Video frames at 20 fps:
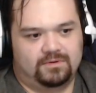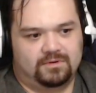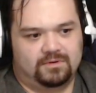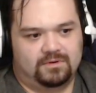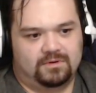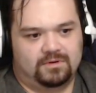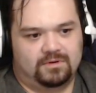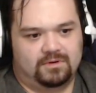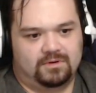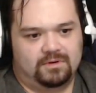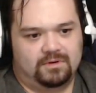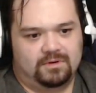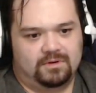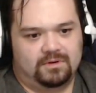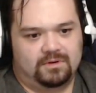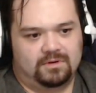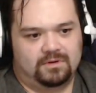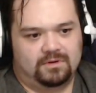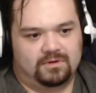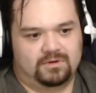
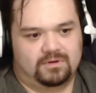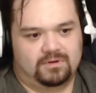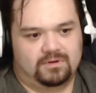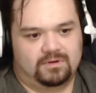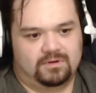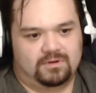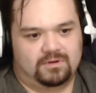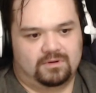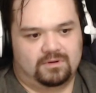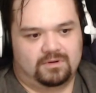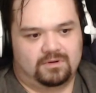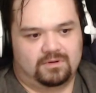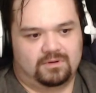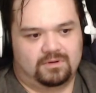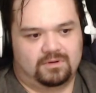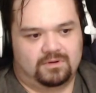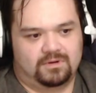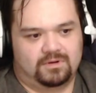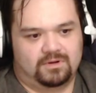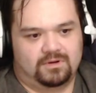
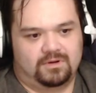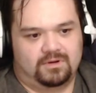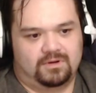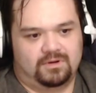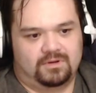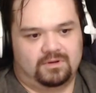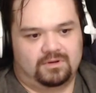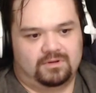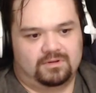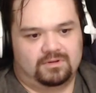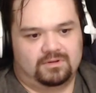Nothing is said.